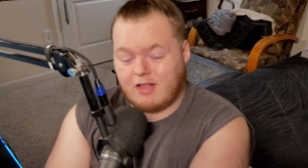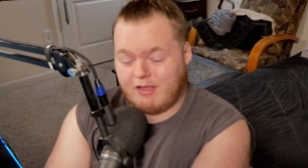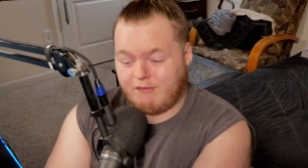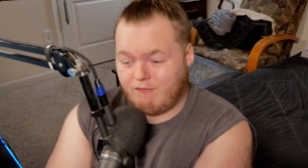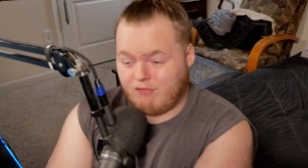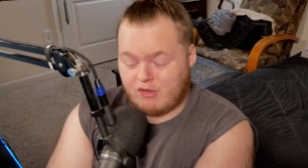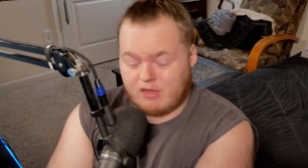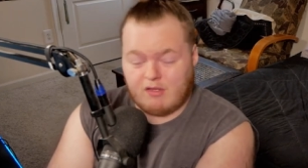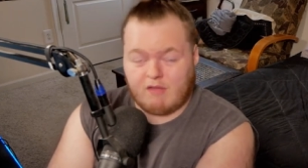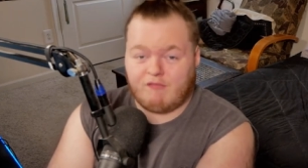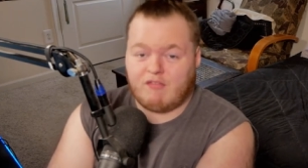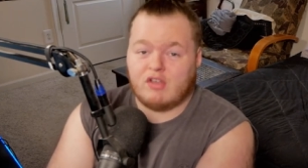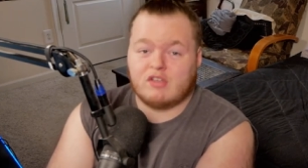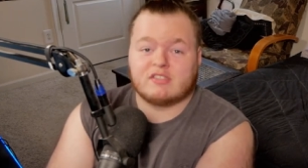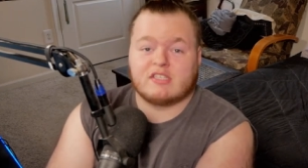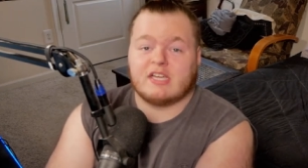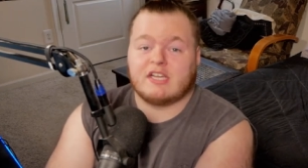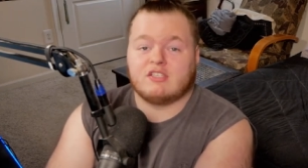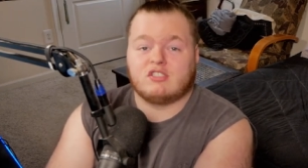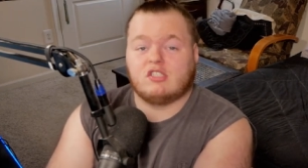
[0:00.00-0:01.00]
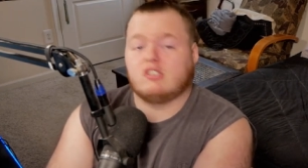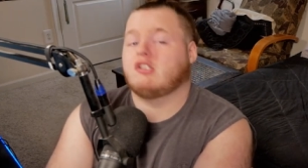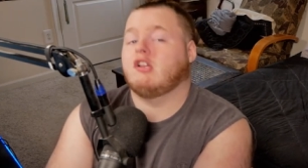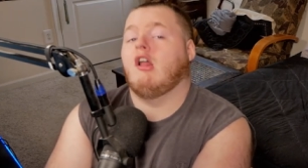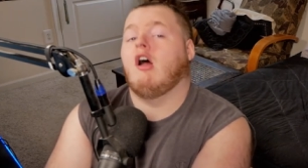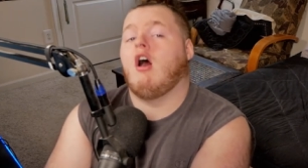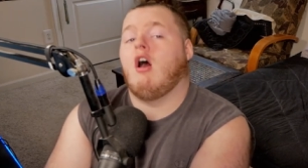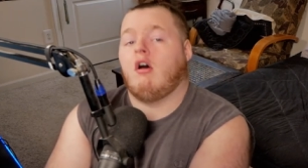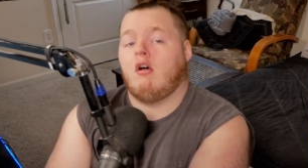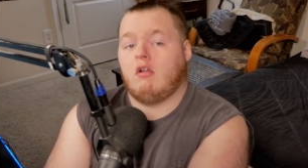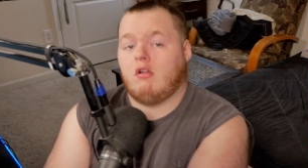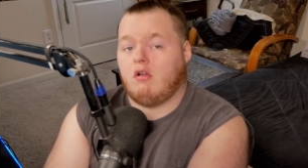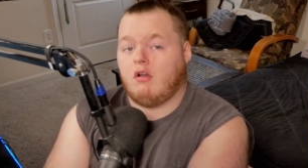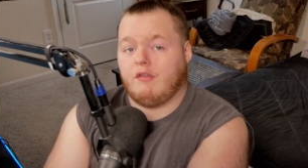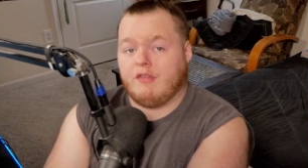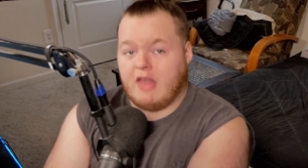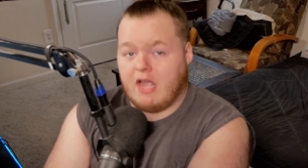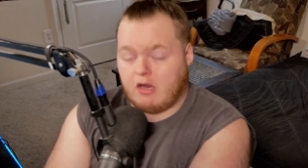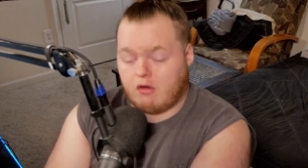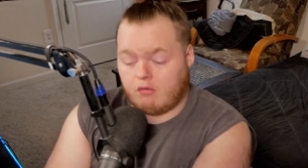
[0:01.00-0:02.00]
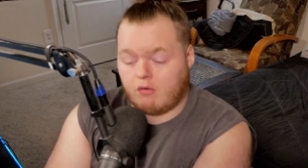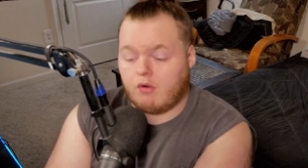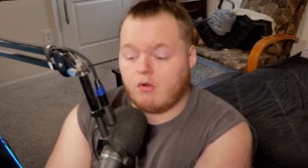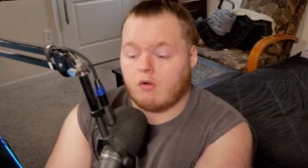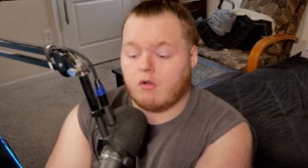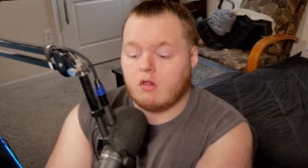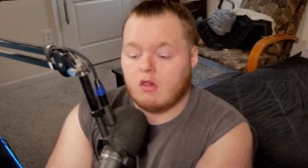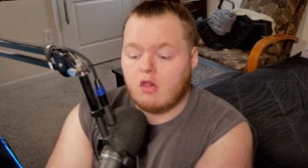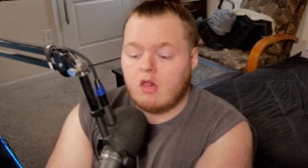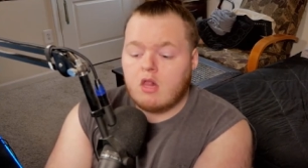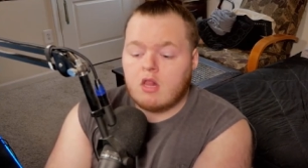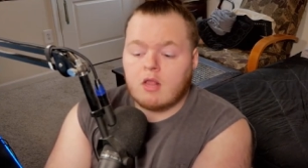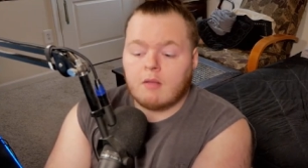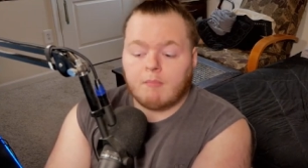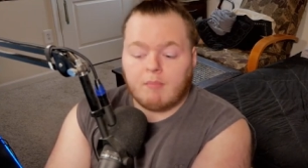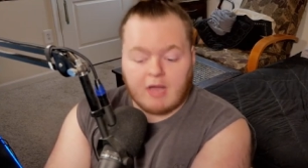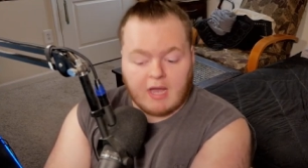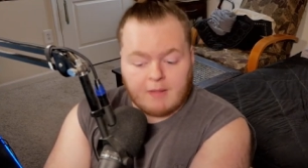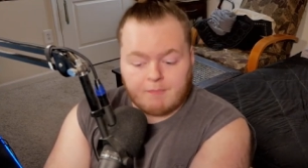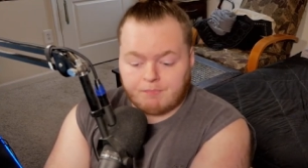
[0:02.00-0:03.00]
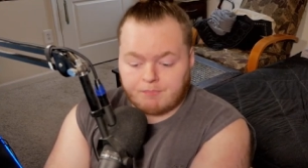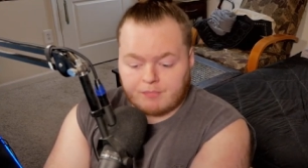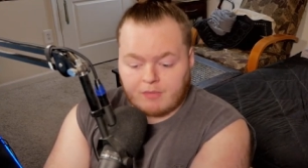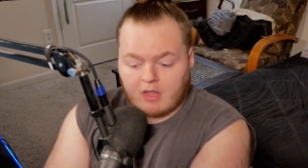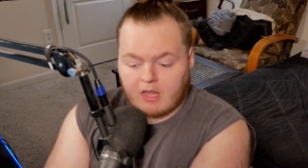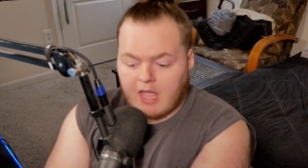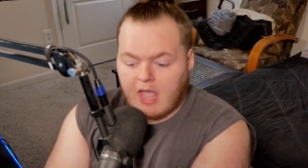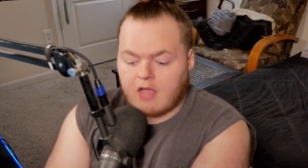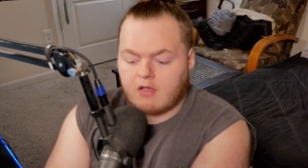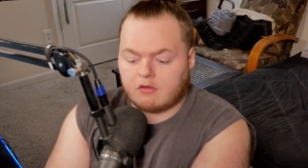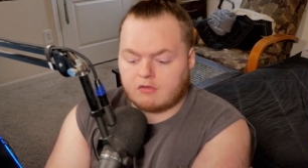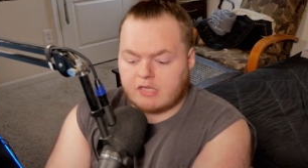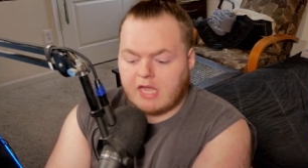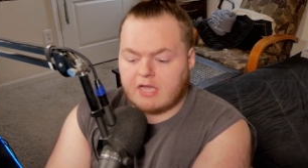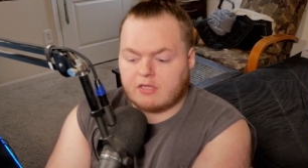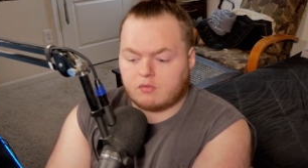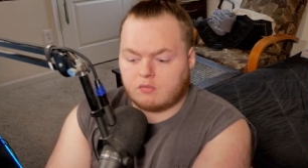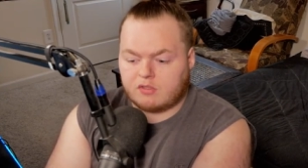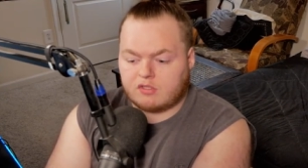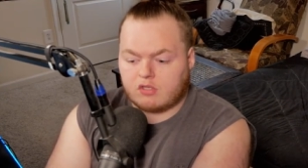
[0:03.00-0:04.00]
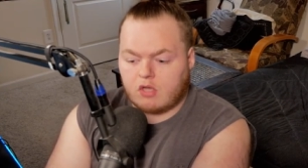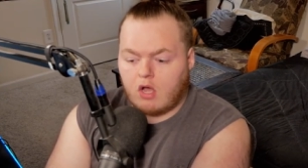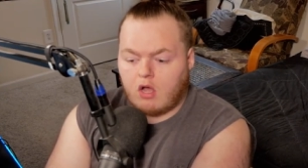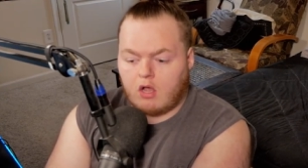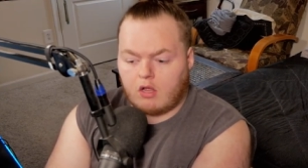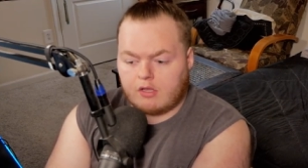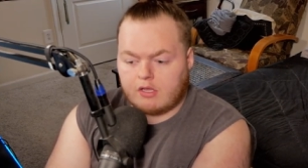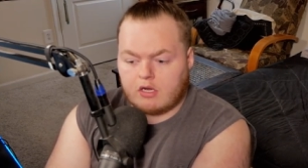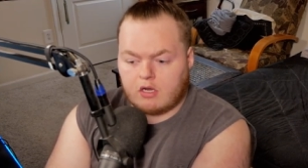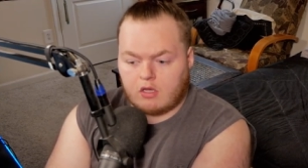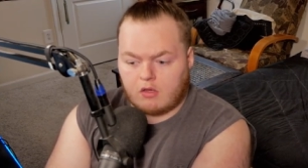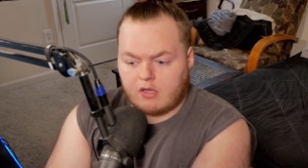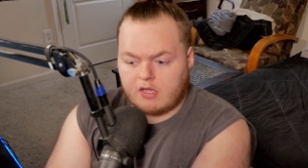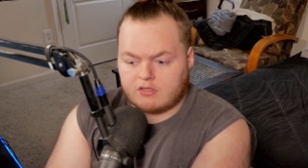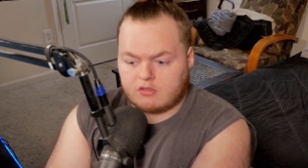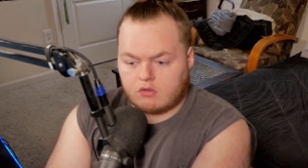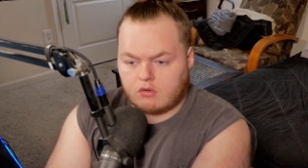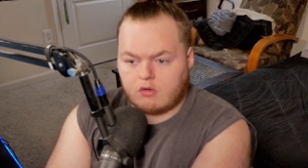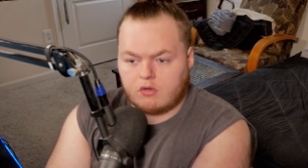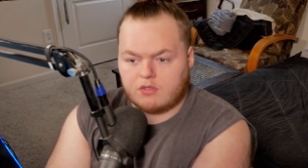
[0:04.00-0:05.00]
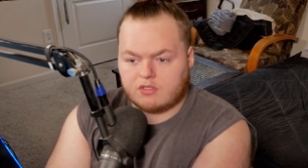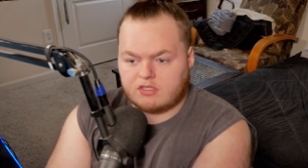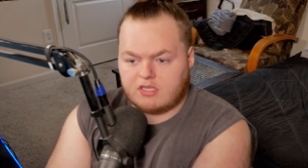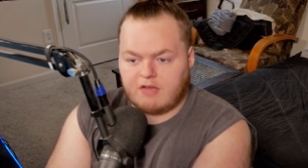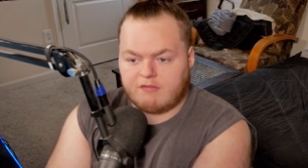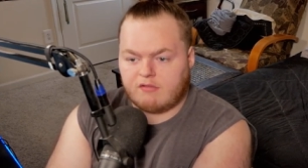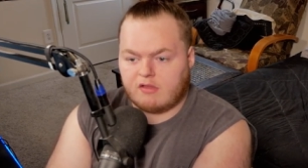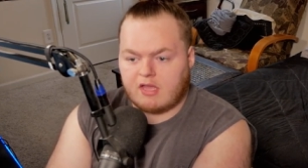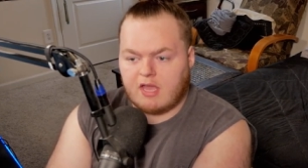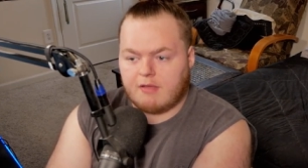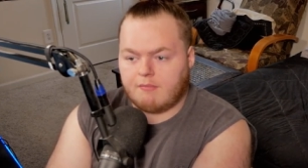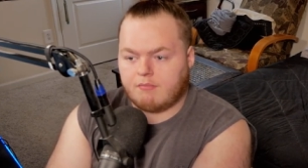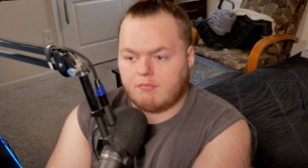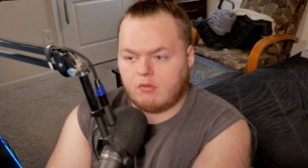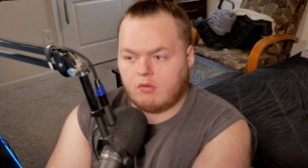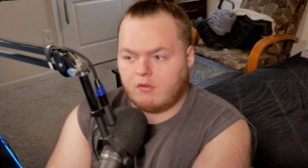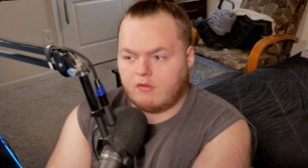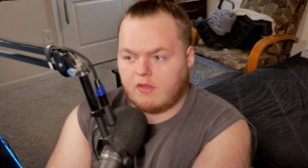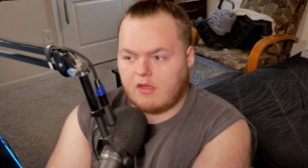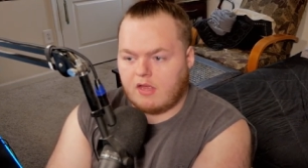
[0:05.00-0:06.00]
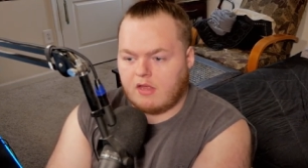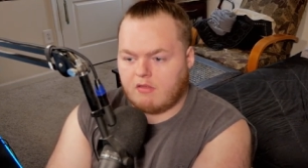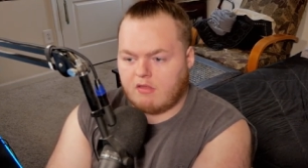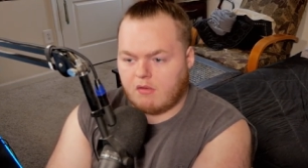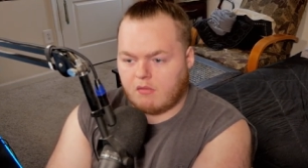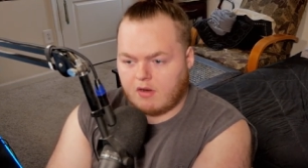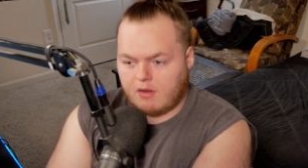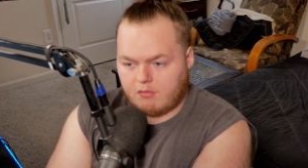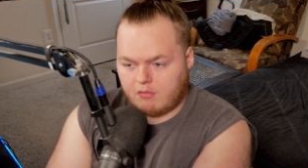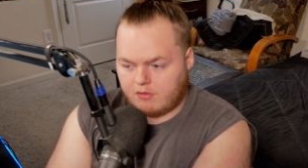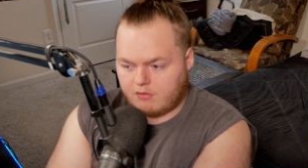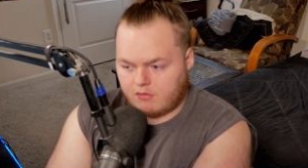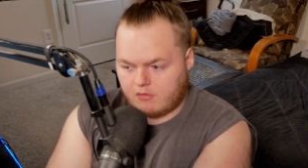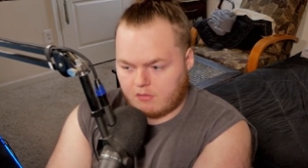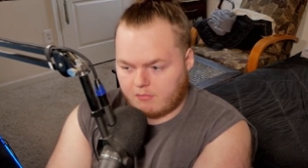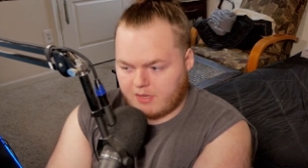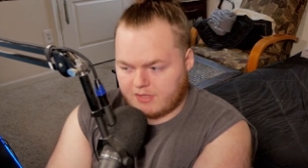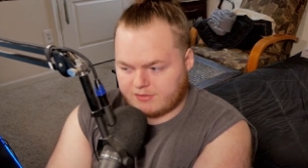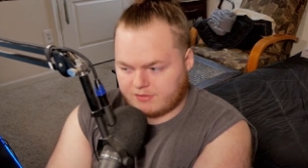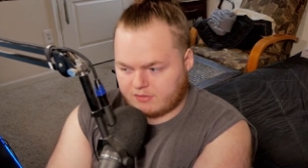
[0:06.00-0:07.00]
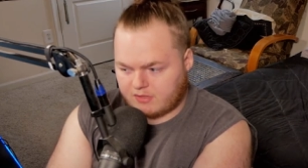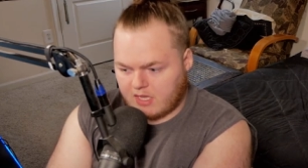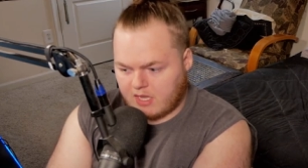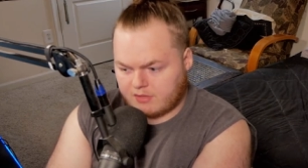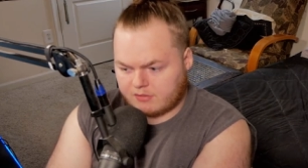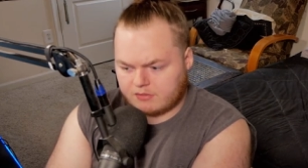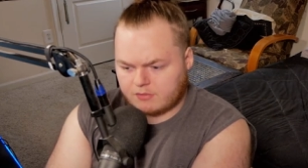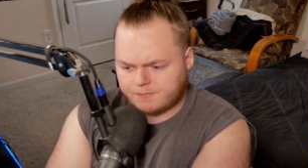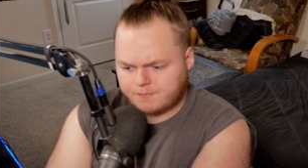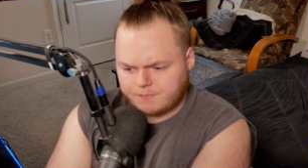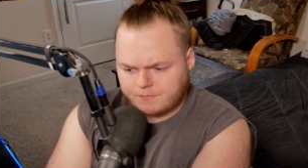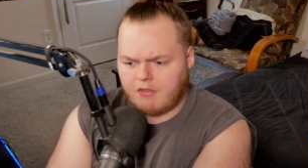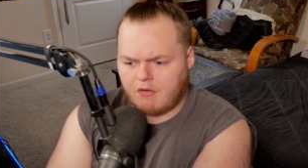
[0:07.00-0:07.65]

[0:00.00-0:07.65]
Like, it, it feels like it's just Law on that crew." But as we saw, you know, his crew is definitely capable, and they they were able to do amazing things.